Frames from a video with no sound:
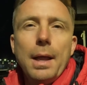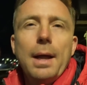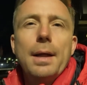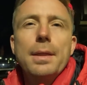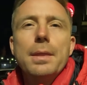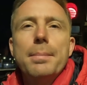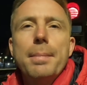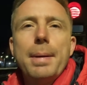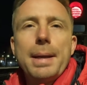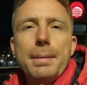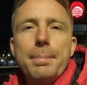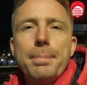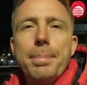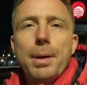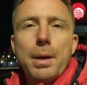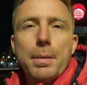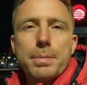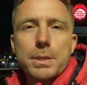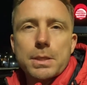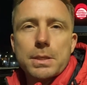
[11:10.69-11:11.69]
and the main
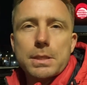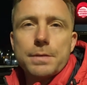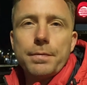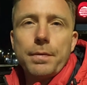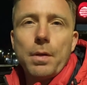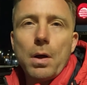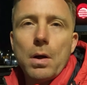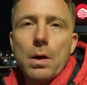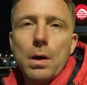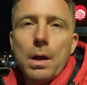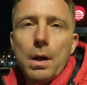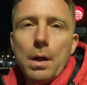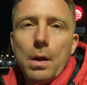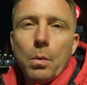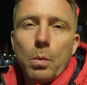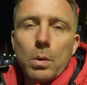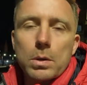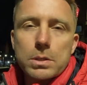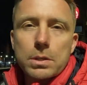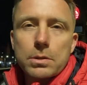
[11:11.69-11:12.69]
purpose of this vlog
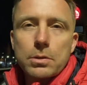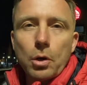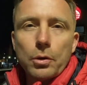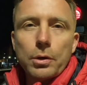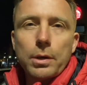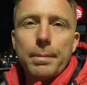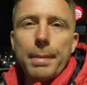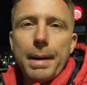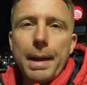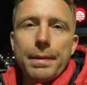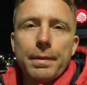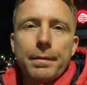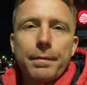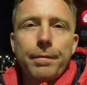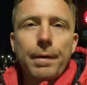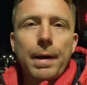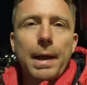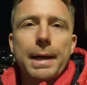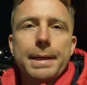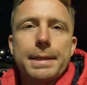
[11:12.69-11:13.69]
was to document the
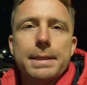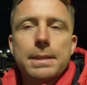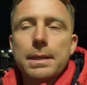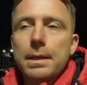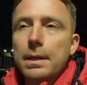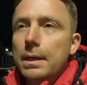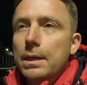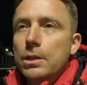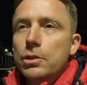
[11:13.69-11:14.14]
flight